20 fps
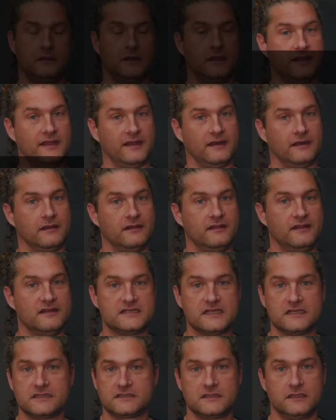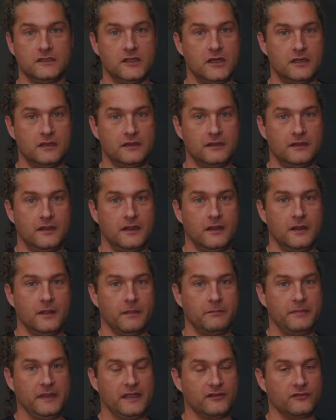Again, this isn't long
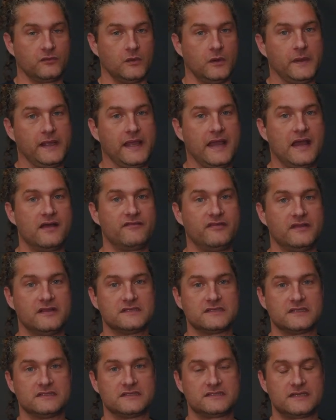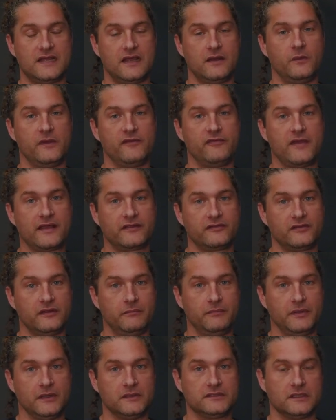because what we have is instead we've actually
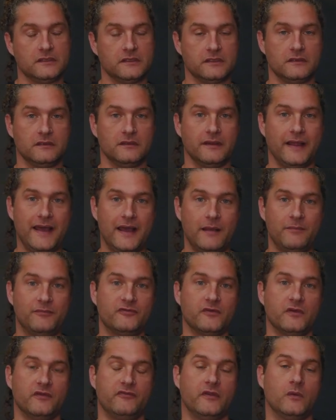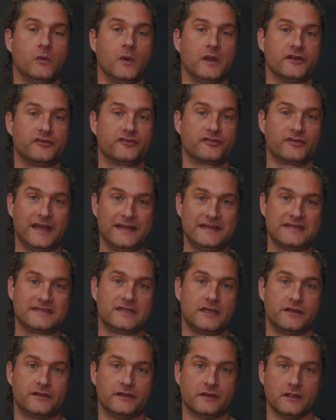built a little lab, so if you want to try
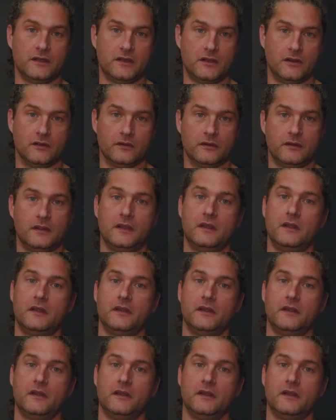this on your own,